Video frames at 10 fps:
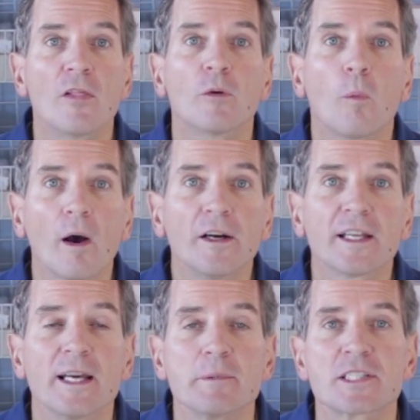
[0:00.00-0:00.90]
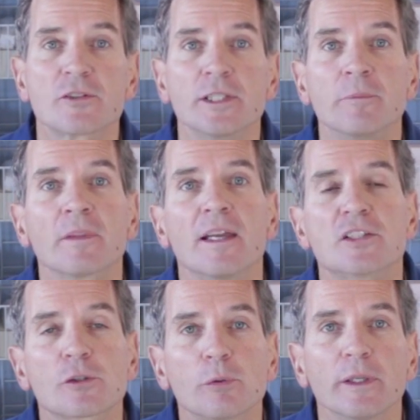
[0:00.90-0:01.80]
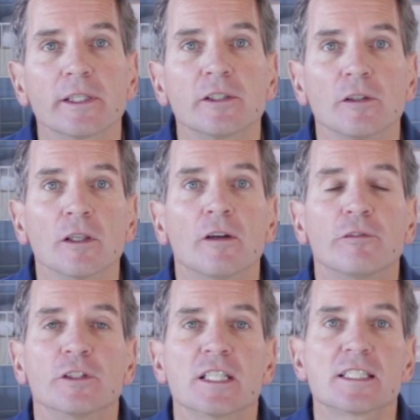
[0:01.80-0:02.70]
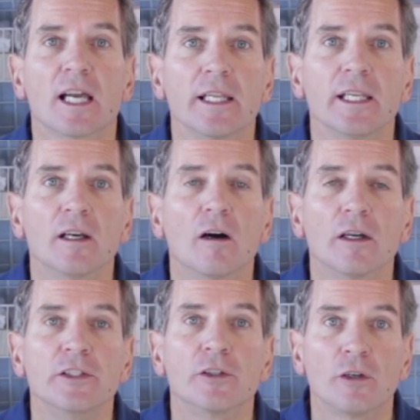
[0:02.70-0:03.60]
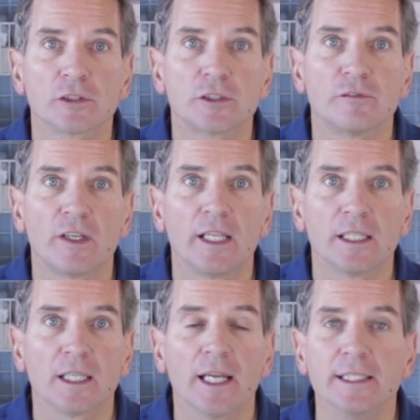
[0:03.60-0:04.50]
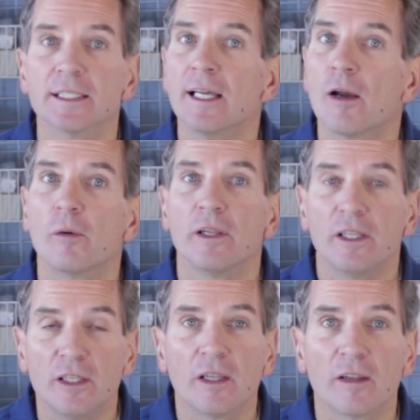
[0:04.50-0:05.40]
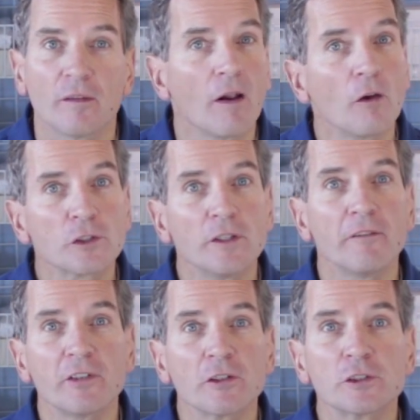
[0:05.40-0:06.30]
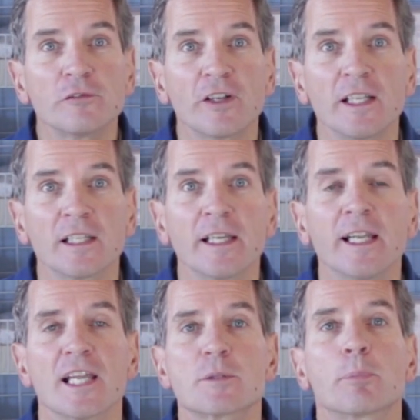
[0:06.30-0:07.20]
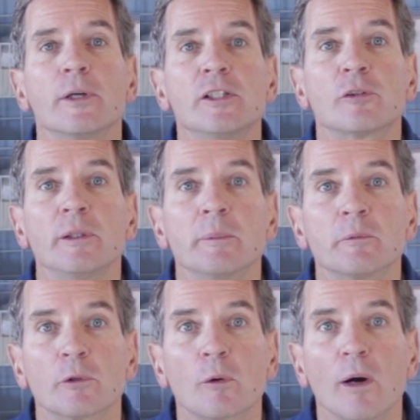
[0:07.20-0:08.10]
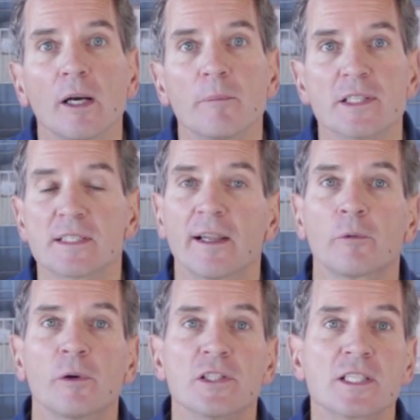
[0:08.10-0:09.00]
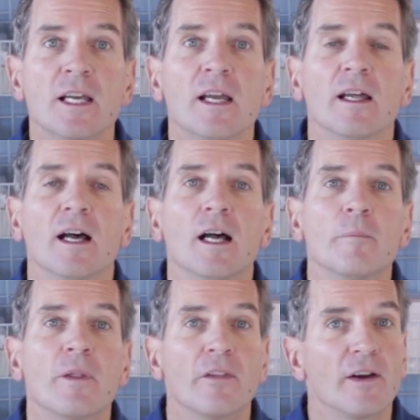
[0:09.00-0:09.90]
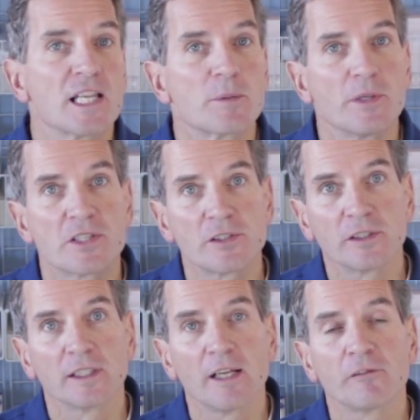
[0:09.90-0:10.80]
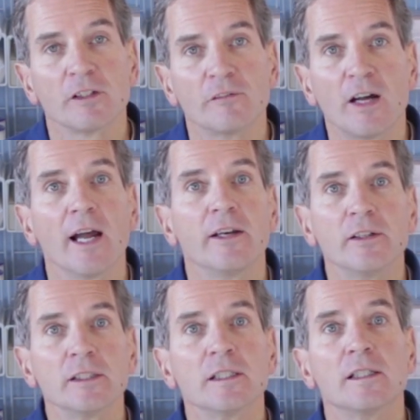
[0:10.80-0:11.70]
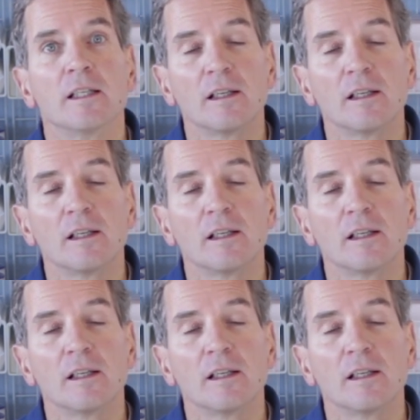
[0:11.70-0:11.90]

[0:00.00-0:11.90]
The water chemistry is critical for deciding on your ultraviolet light. Ultra, every ultraviolet light has pre-treatment requirements. In other words, um, there has to be a certain level of iron,